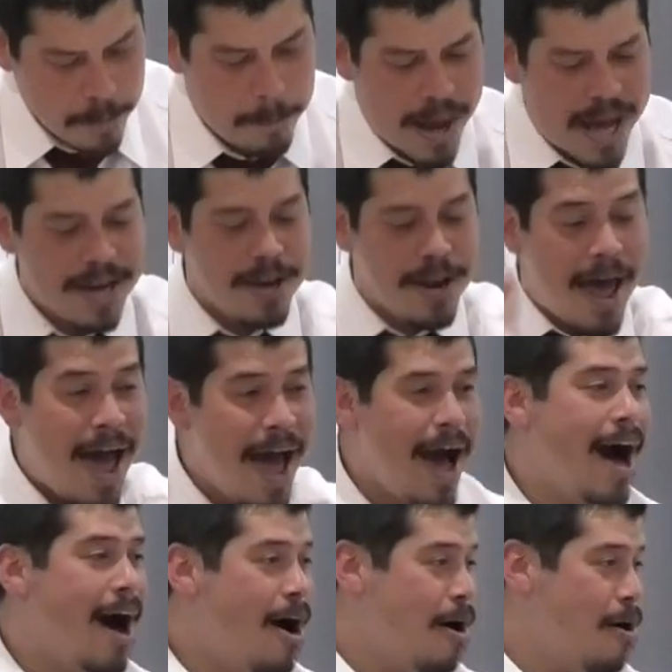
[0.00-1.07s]
But
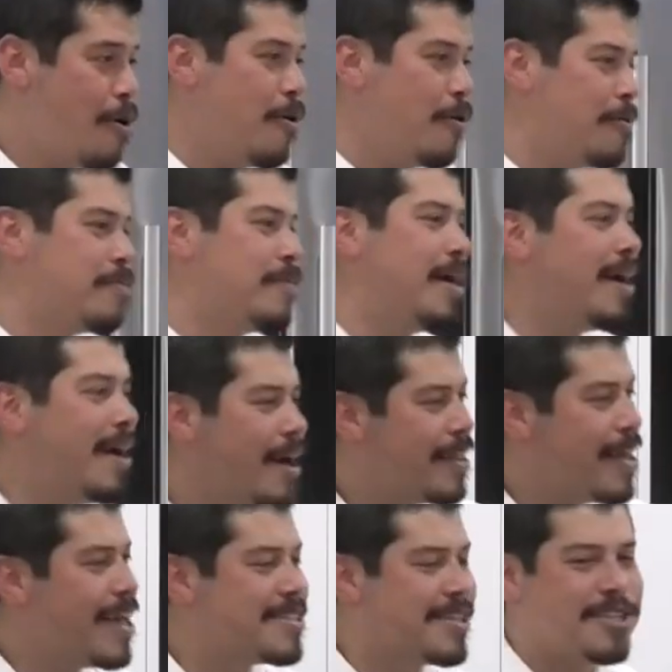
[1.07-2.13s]
now,
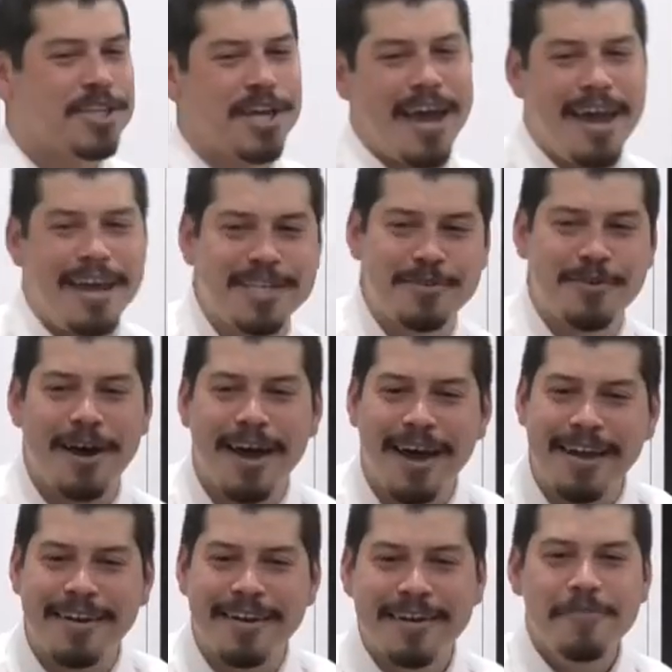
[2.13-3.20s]
there's the change,
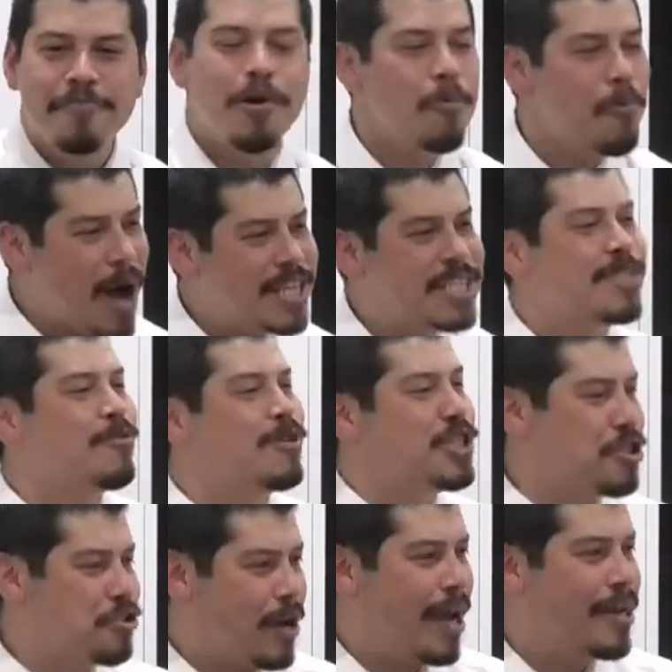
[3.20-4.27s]
right? We once were
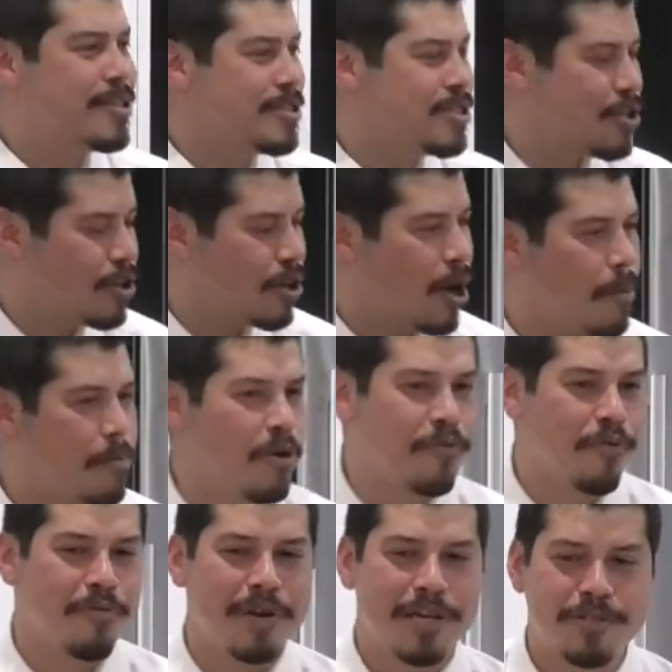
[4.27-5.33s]
strangers to the Commonwealth
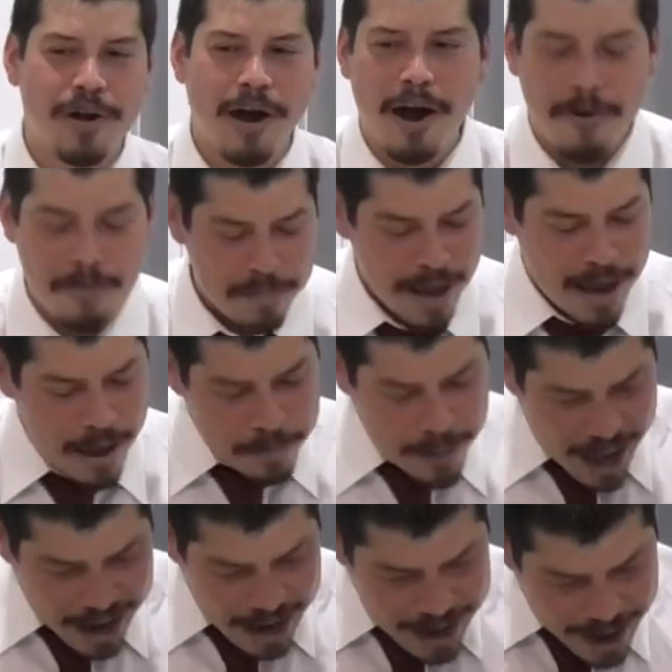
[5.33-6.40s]
of Israel,
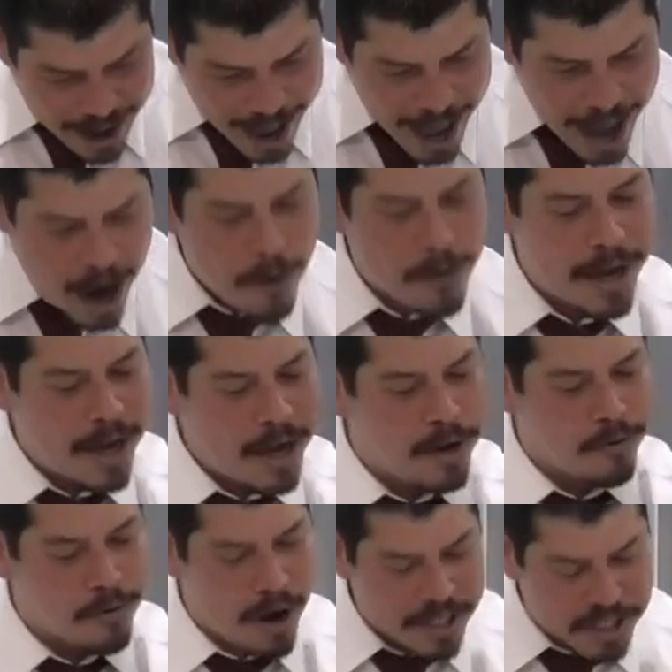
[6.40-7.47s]
but now in
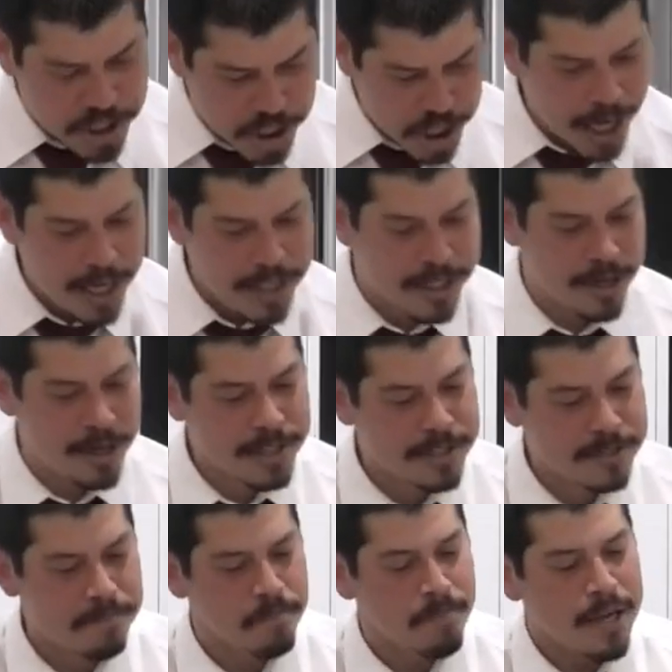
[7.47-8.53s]
Christ
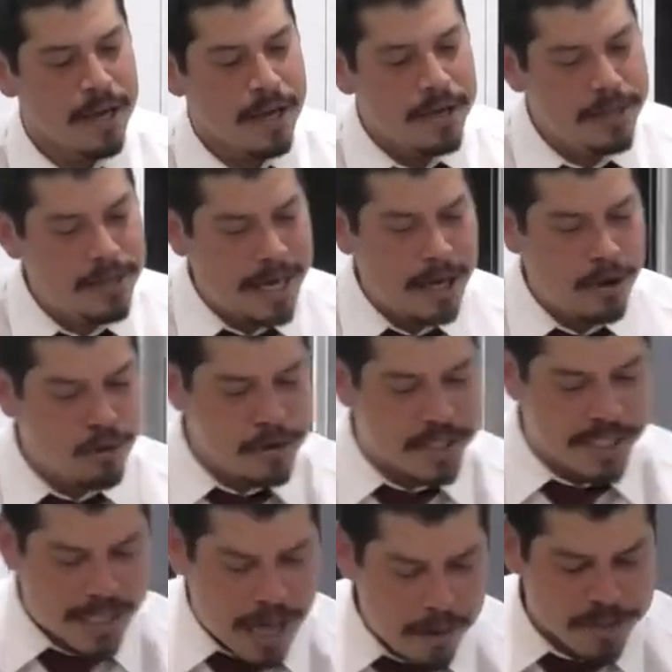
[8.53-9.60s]
Jesus, ye who
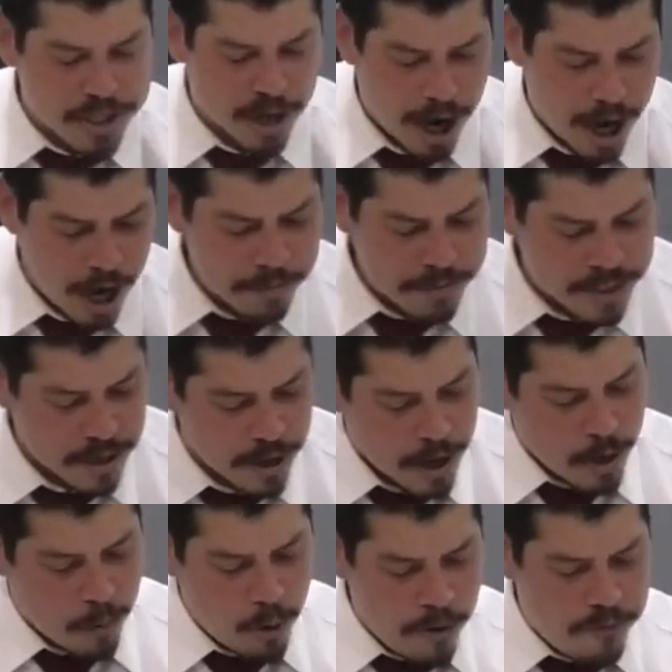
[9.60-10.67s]
sometimes
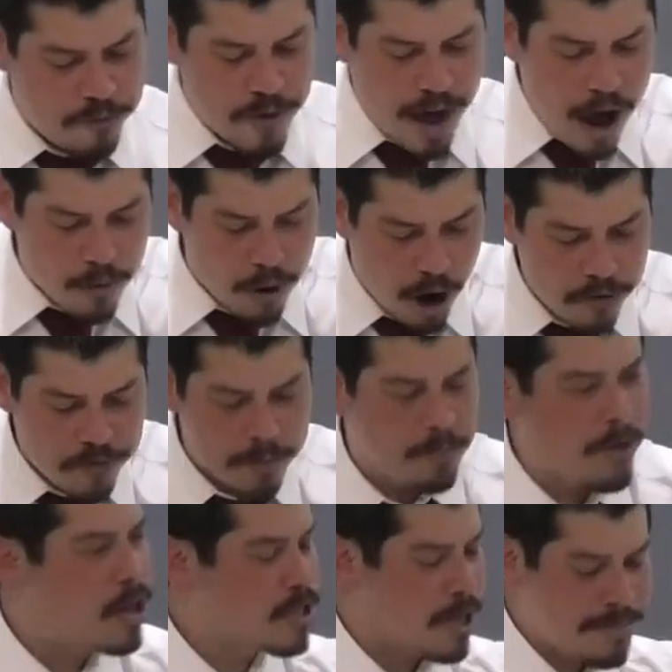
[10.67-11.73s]
were far off, and
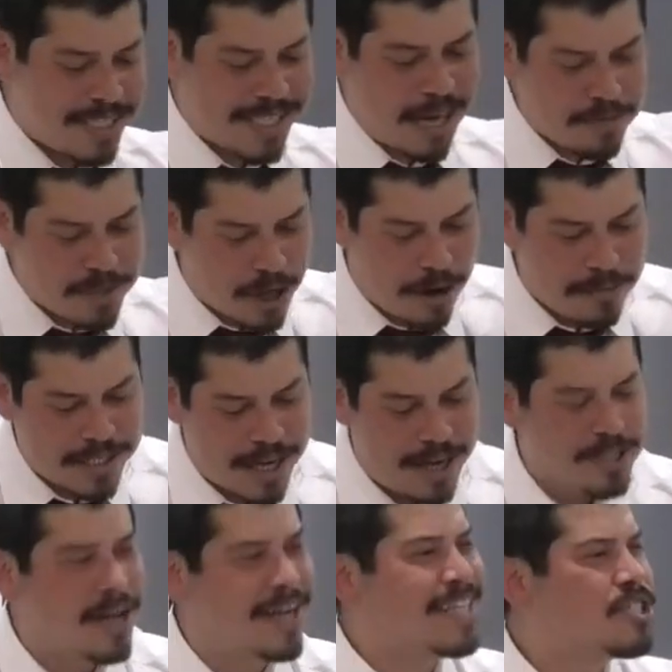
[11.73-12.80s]
by the time sometimes there
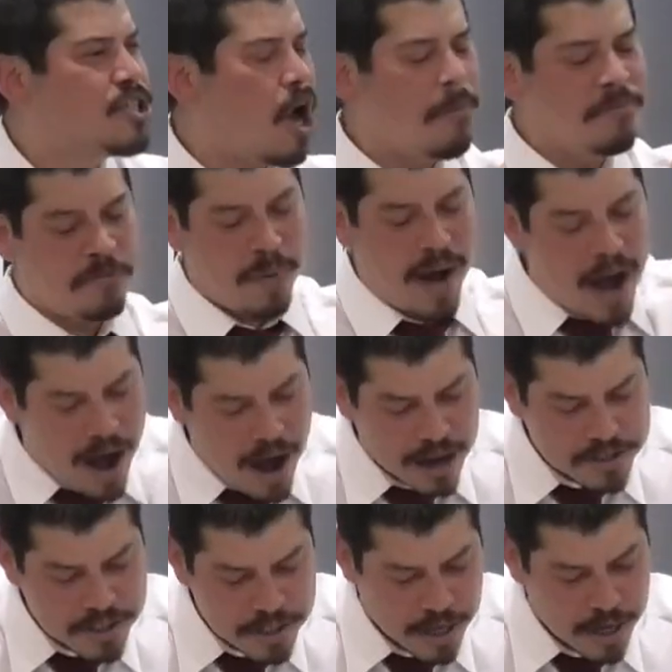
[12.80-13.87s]
is like in times
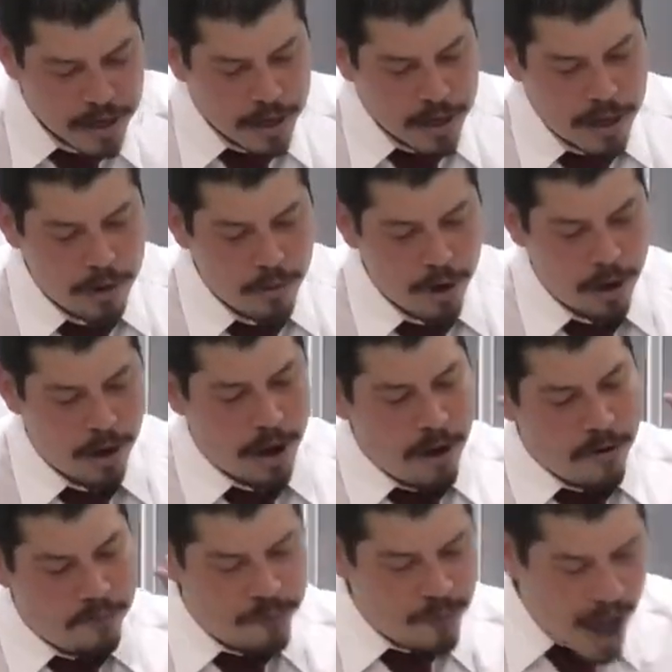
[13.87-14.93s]
past, you were
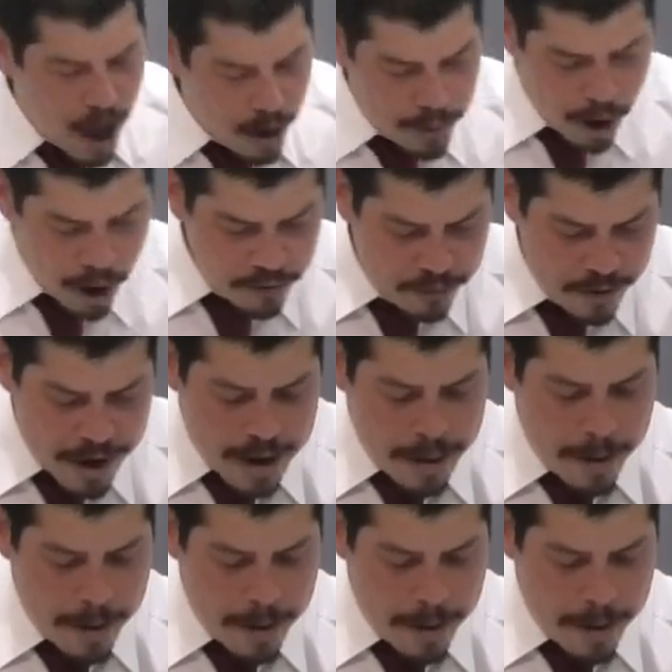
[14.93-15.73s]
far off,